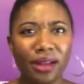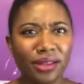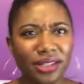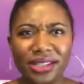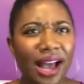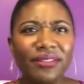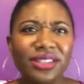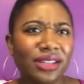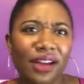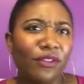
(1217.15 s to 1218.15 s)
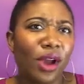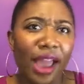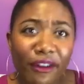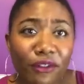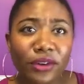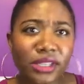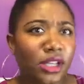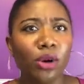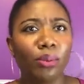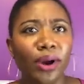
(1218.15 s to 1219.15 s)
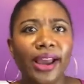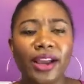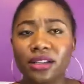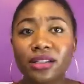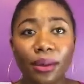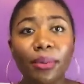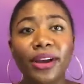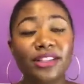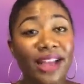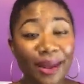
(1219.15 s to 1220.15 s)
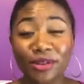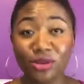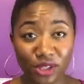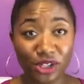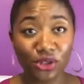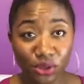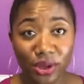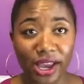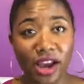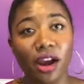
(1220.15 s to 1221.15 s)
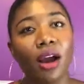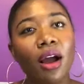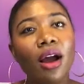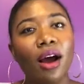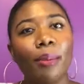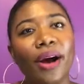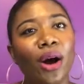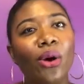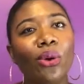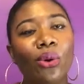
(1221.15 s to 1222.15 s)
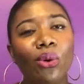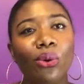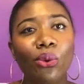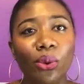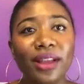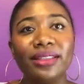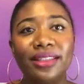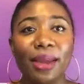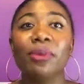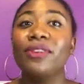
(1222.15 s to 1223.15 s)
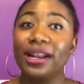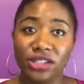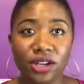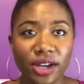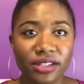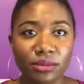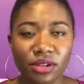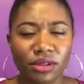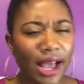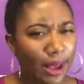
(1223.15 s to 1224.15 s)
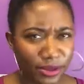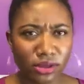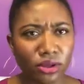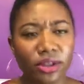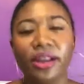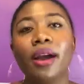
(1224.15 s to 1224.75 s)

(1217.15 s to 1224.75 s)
this is obviously not for every single brand, because some brands absolutely do care about what they provide to their customers. Absolutely.